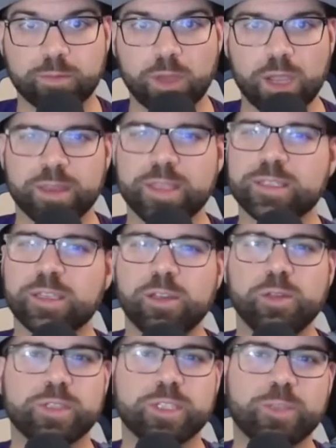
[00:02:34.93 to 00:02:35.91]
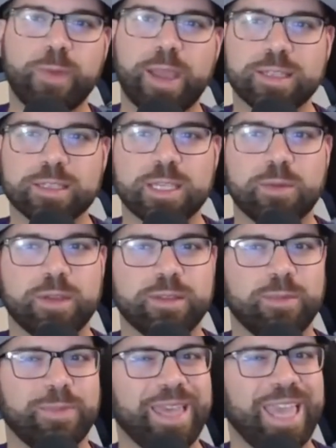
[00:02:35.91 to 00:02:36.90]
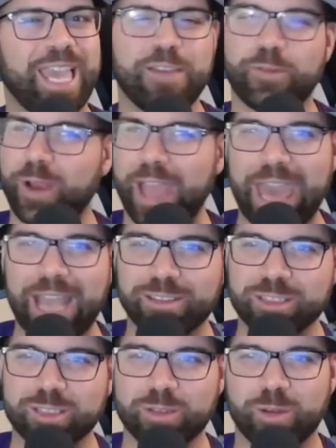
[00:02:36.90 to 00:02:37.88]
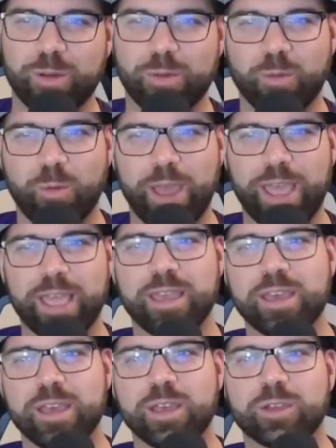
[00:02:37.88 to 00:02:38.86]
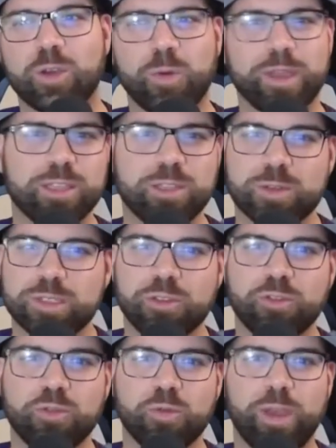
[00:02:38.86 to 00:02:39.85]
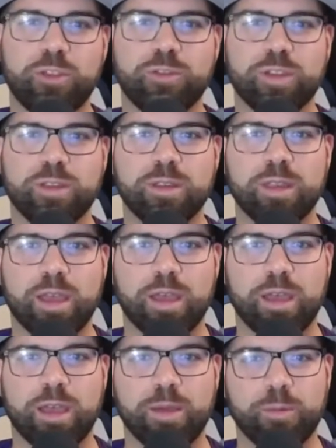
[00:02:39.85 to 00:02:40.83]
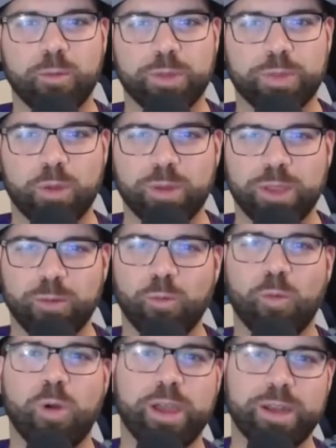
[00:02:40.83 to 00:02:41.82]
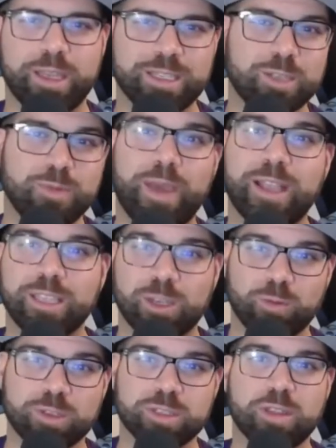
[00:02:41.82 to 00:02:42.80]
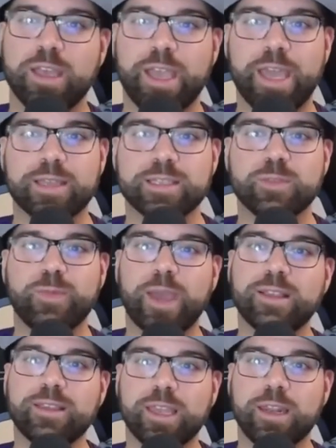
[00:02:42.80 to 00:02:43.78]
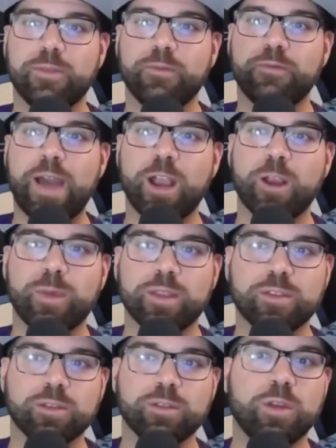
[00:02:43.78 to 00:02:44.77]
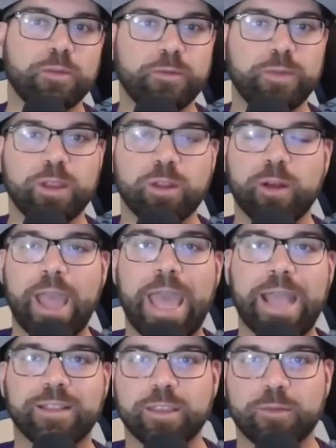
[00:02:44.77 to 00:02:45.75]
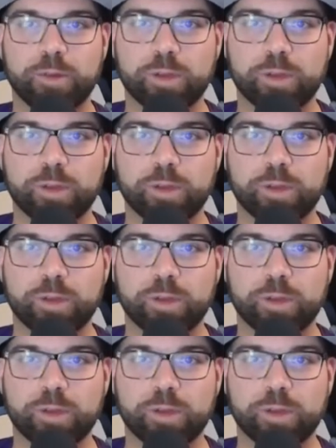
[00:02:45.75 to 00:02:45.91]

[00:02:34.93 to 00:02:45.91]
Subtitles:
This includes expecting someone to behave or act a certain way, going into a situation with only one expected result, and expecting an environment to look, feel, or act differently.